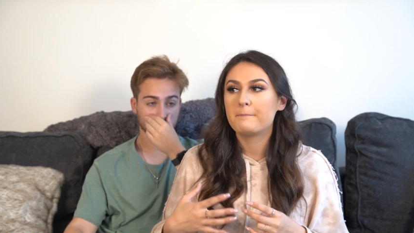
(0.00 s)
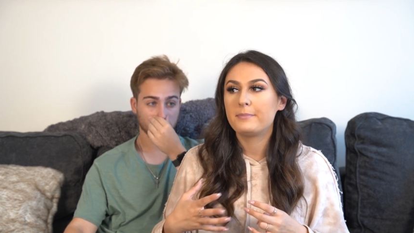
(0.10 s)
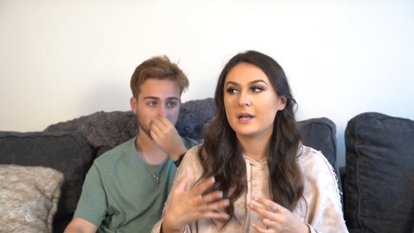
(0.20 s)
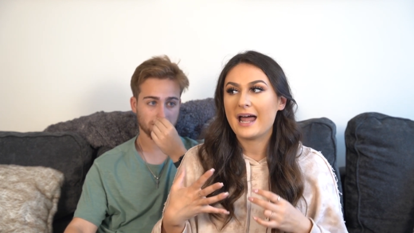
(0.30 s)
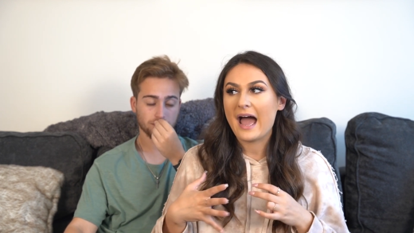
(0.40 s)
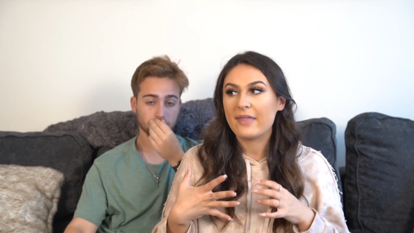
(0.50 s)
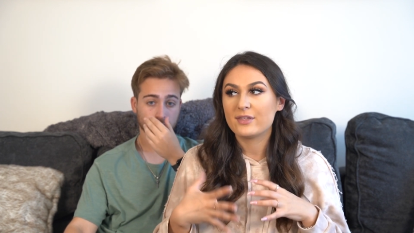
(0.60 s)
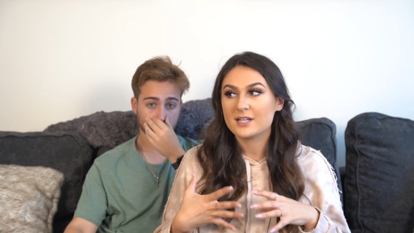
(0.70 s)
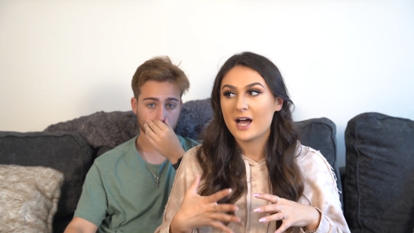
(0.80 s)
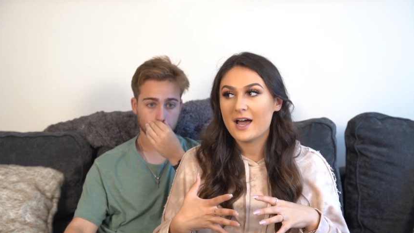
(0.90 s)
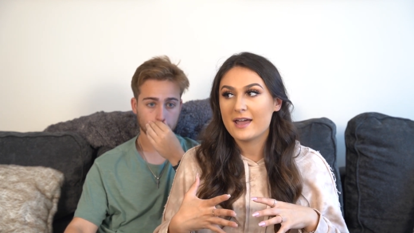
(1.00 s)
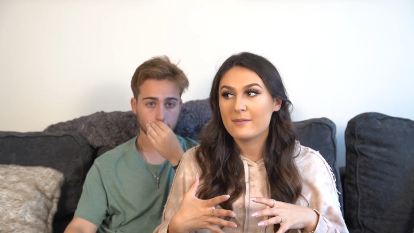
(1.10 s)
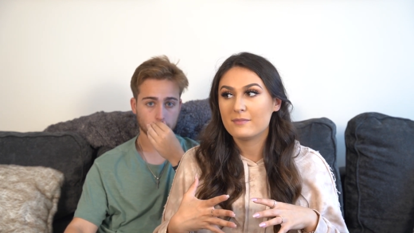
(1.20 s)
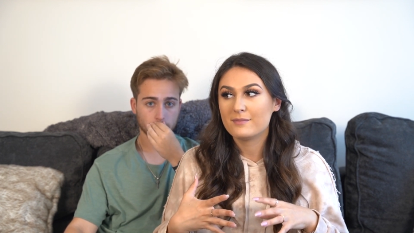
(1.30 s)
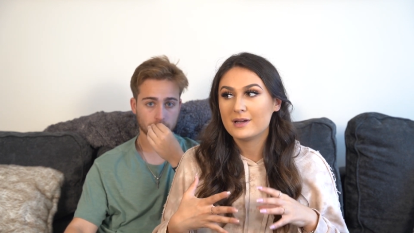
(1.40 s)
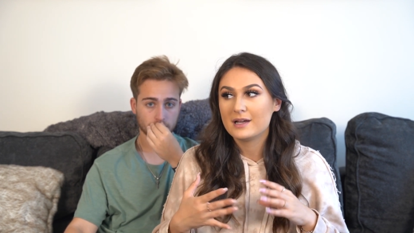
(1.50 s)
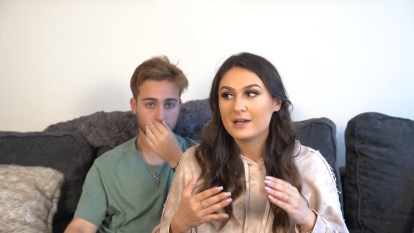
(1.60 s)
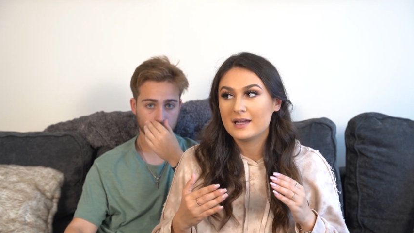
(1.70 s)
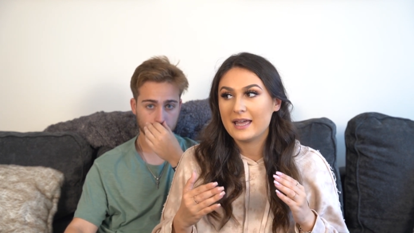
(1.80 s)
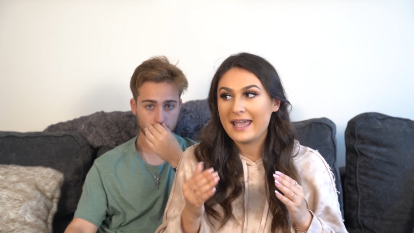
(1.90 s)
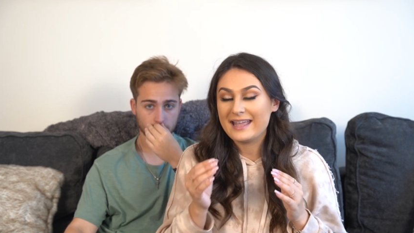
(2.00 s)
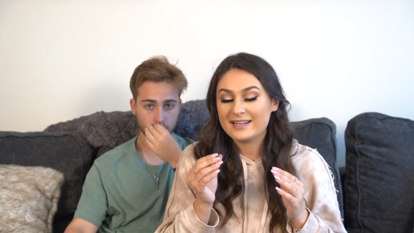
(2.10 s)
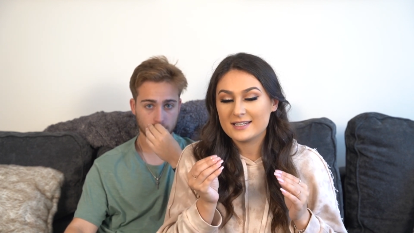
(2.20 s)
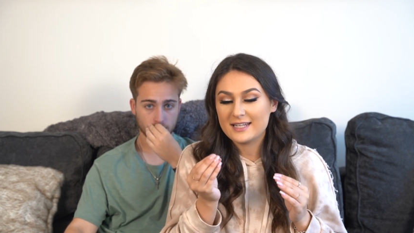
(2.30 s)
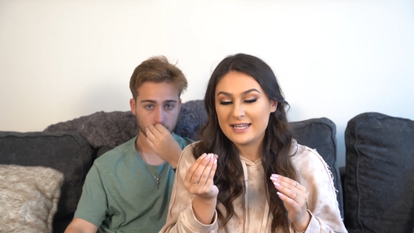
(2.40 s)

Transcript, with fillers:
Speaker 1: But at the time, it